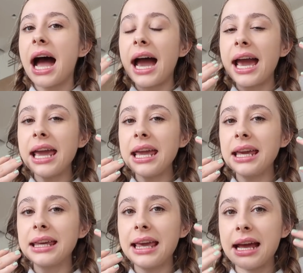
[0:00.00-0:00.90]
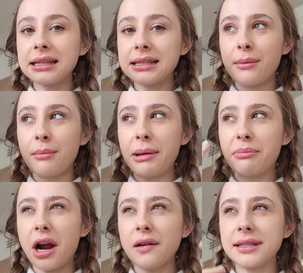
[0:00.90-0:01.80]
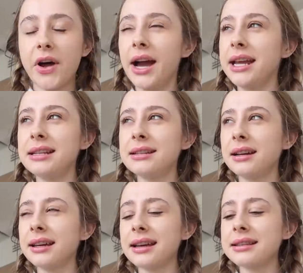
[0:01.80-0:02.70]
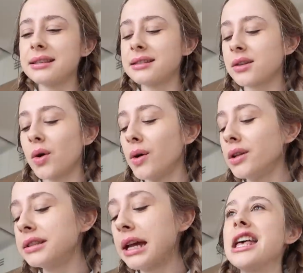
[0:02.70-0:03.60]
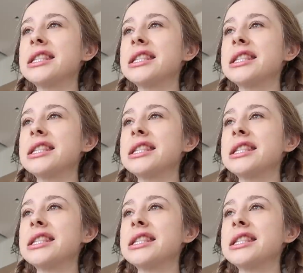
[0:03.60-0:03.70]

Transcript: I get my brows dyed, I guess it's called.